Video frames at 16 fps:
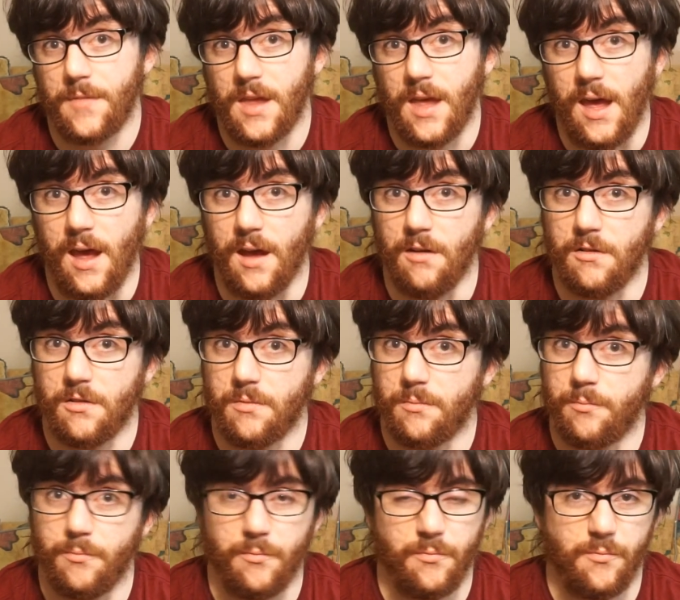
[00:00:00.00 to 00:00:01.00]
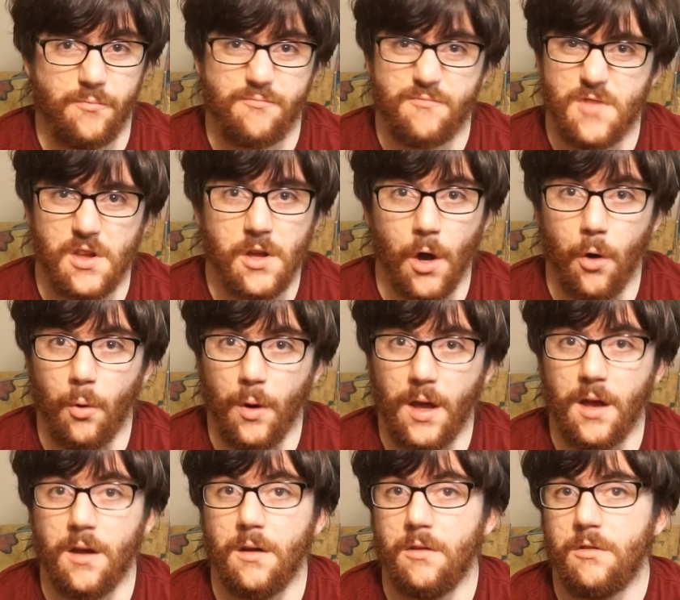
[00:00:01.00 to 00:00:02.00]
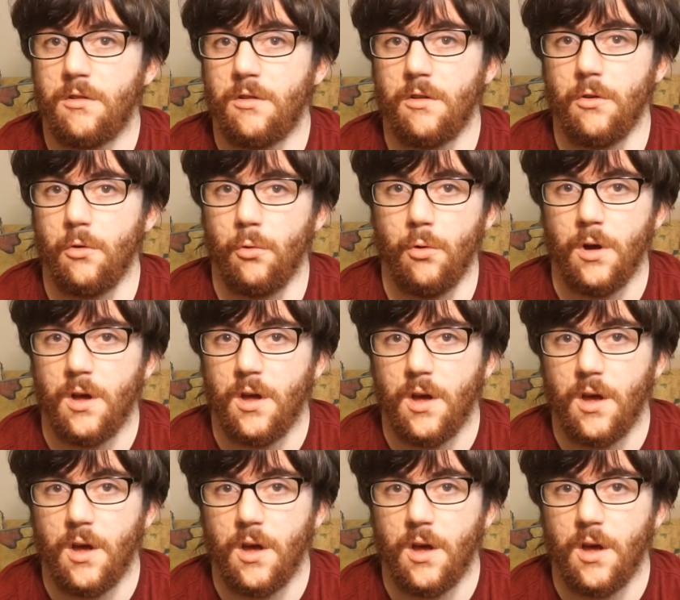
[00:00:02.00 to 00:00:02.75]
can't go into